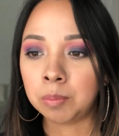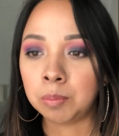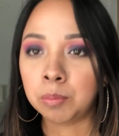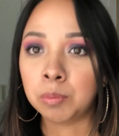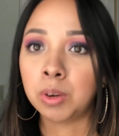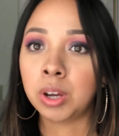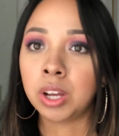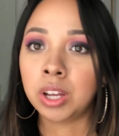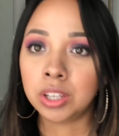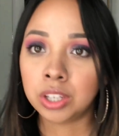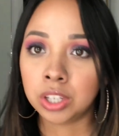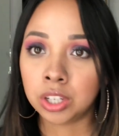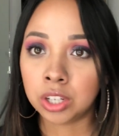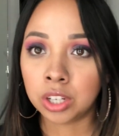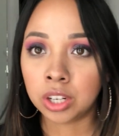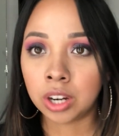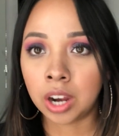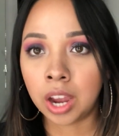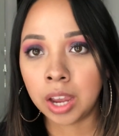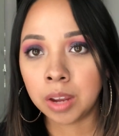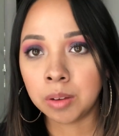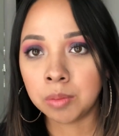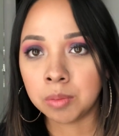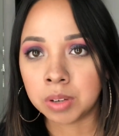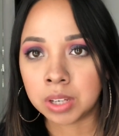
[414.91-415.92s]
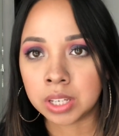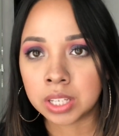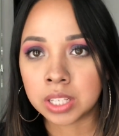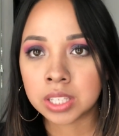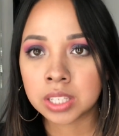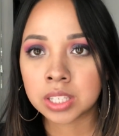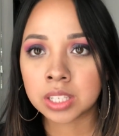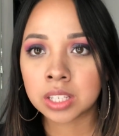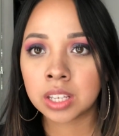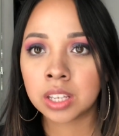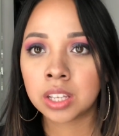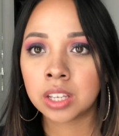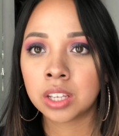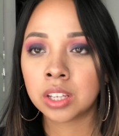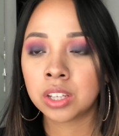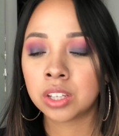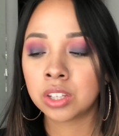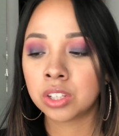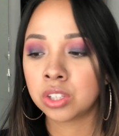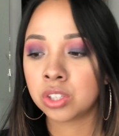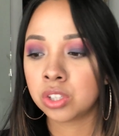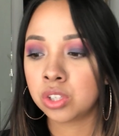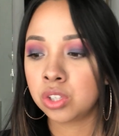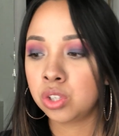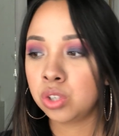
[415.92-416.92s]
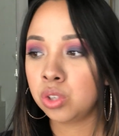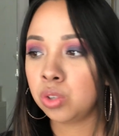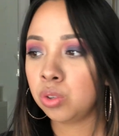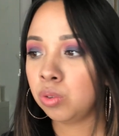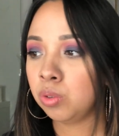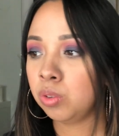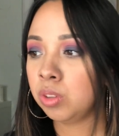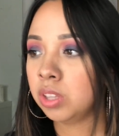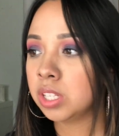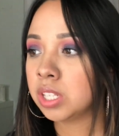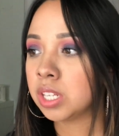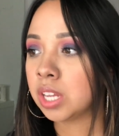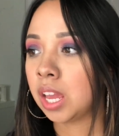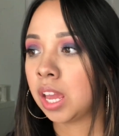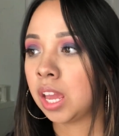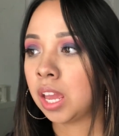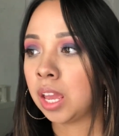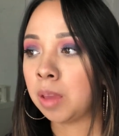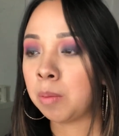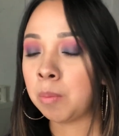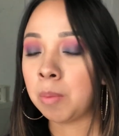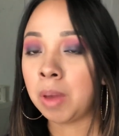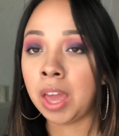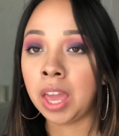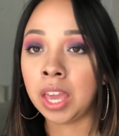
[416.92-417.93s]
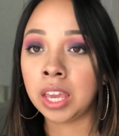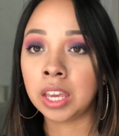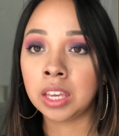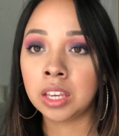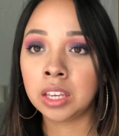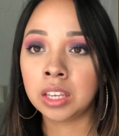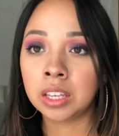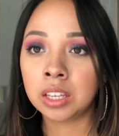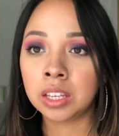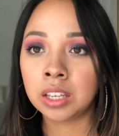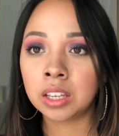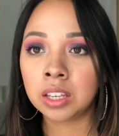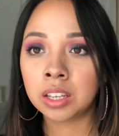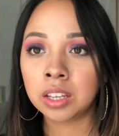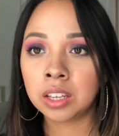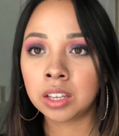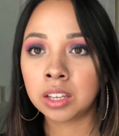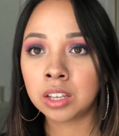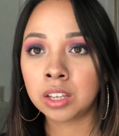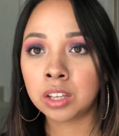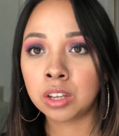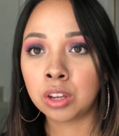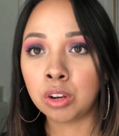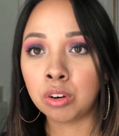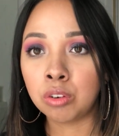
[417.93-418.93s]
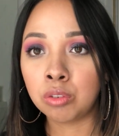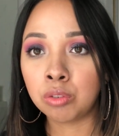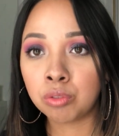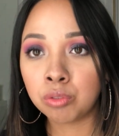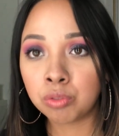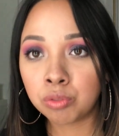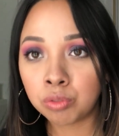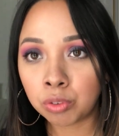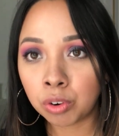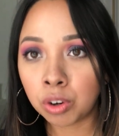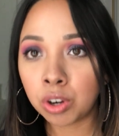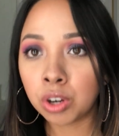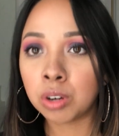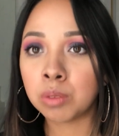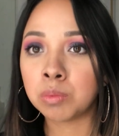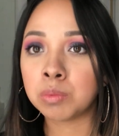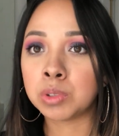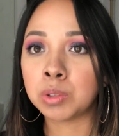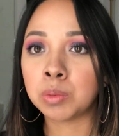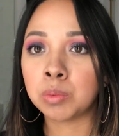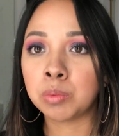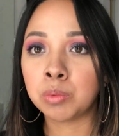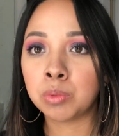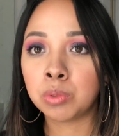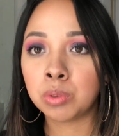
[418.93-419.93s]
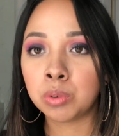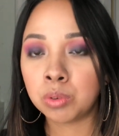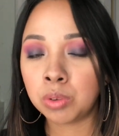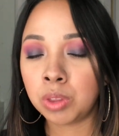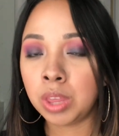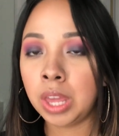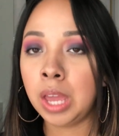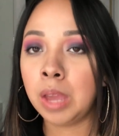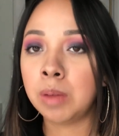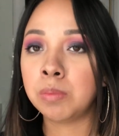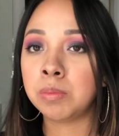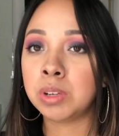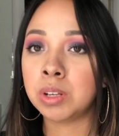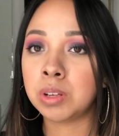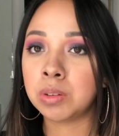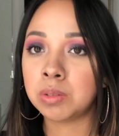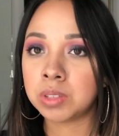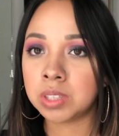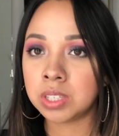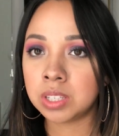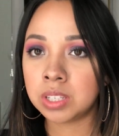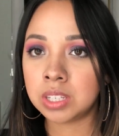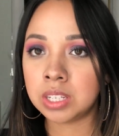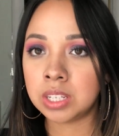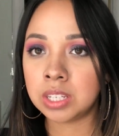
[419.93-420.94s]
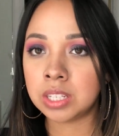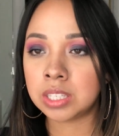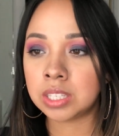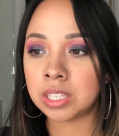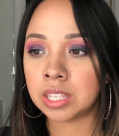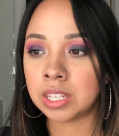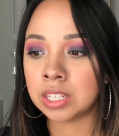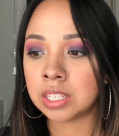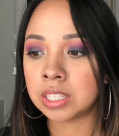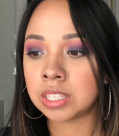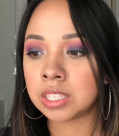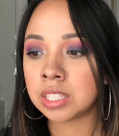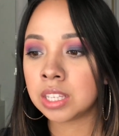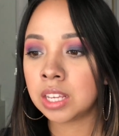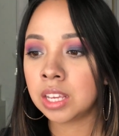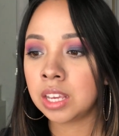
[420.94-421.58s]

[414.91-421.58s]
well, you're high risk, to the time I confirmed through the amniocentesis